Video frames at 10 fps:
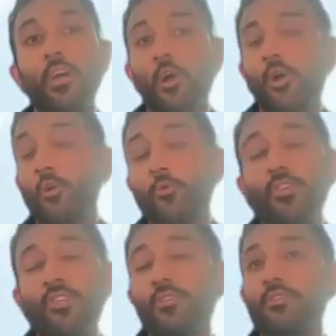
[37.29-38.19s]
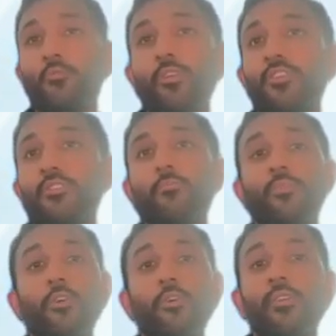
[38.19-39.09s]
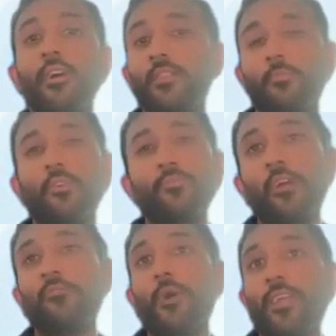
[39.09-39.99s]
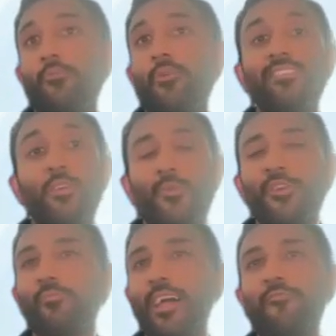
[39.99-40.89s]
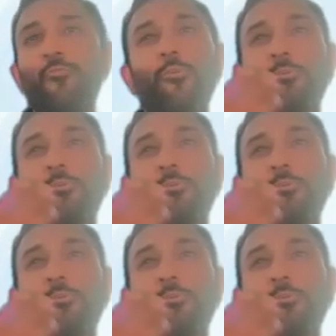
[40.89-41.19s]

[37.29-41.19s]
Our whole mission is really just to build the most powerful enterprise community platform.